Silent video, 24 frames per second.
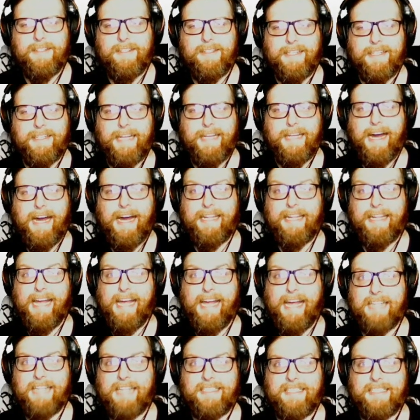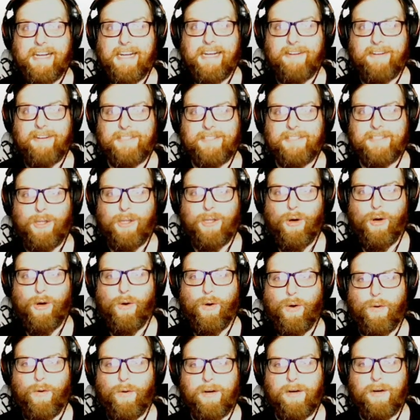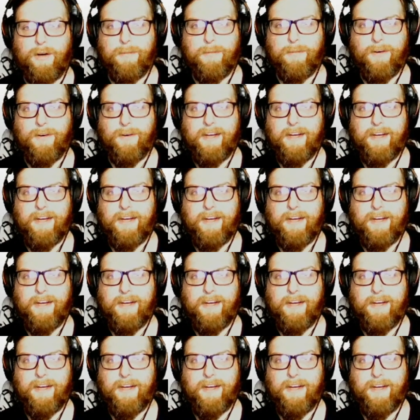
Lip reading: yeah, that sounds horrible.